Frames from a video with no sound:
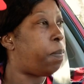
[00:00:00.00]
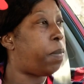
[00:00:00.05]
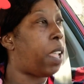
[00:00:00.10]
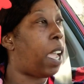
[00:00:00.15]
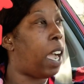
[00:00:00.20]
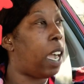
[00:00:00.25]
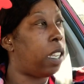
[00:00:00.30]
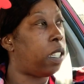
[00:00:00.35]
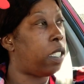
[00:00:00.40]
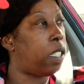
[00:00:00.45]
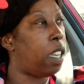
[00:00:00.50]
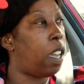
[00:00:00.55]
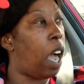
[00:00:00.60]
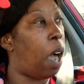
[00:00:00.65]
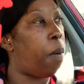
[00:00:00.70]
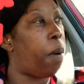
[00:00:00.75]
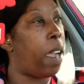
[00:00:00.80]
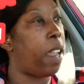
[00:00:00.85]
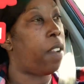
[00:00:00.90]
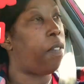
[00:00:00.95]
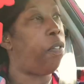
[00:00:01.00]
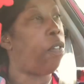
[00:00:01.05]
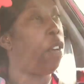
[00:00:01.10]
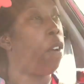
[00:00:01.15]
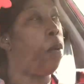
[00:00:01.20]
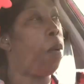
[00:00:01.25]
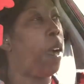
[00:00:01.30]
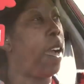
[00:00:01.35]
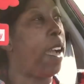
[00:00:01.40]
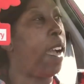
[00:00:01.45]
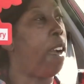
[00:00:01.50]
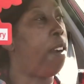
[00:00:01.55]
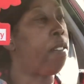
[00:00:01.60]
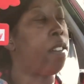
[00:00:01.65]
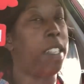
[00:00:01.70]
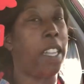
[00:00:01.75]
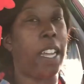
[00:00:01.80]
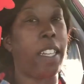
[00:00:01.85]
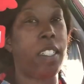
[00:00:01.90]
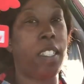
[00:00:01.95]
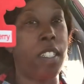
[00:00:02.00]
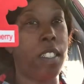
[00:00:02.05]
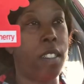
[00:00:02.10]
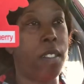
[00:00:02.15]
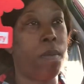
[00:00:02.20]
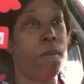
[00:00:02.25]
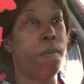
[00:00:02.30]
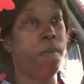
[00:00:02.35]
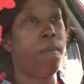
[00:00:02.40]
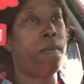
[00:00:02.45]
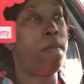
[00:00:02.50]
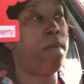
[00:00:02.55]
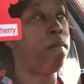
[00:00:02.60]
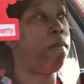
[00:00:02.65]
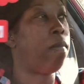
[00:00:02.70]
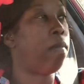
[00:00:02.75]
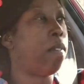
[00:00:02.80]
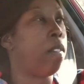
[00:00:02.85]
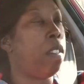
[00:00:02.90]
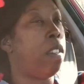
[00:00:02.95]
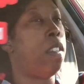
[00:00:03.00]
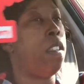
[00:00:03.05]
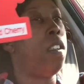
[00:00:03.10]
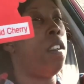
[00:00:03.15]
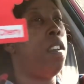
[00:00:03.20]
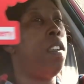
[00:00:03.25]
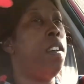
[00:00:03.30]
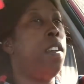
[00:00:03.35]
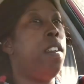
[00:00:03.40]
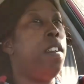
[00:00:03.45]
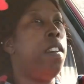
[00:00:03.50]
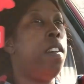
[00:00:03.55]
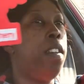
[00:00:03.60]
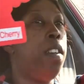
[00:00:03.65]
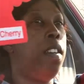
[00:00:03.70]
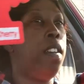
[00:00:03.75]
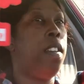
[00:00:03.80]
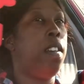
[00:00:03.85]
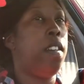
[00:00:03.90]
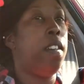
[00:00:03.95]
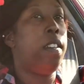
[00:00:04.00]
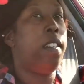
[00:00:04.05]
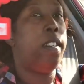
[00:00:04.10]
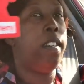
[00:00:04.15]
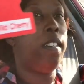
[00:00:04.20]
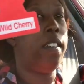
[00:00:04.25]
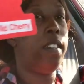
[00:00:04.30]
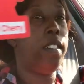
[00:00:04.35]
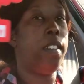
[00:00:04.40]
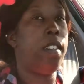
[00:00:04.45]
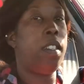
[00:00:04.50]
I still, I waited for a while. Cause yeah. Like she's, remember when we went to go get Popeyes?